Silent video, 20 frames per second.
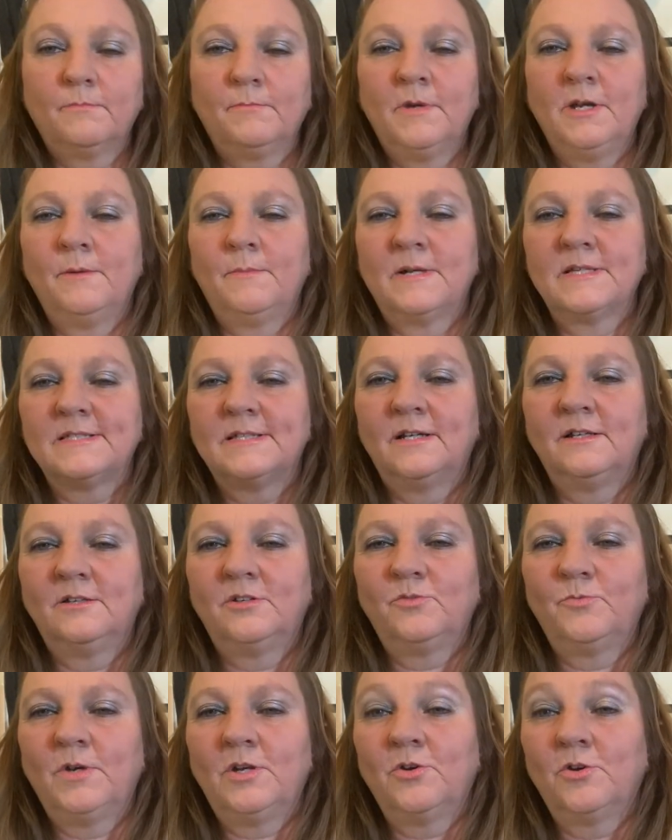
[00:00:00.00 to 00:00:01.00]
Me and my
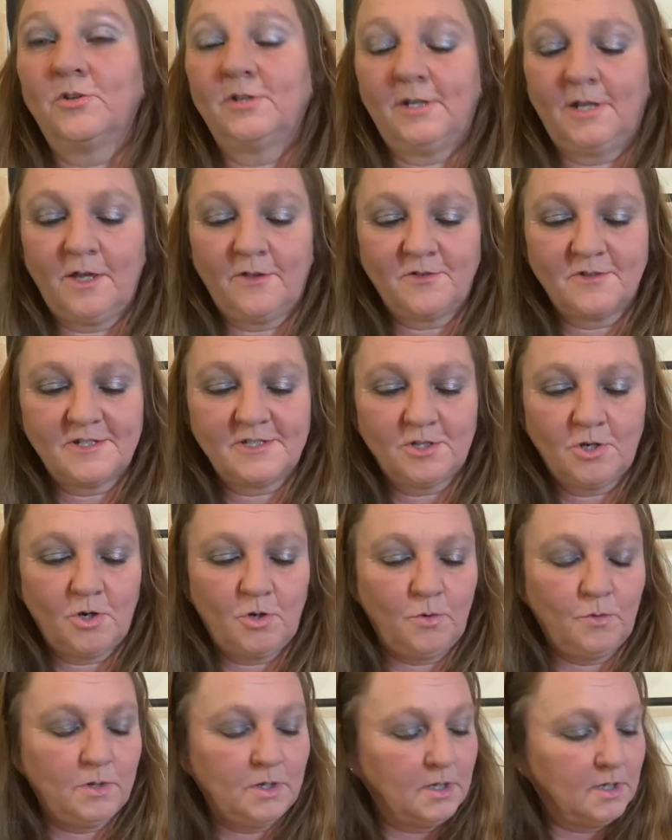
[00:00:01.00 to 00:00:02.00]
son, we cook together, so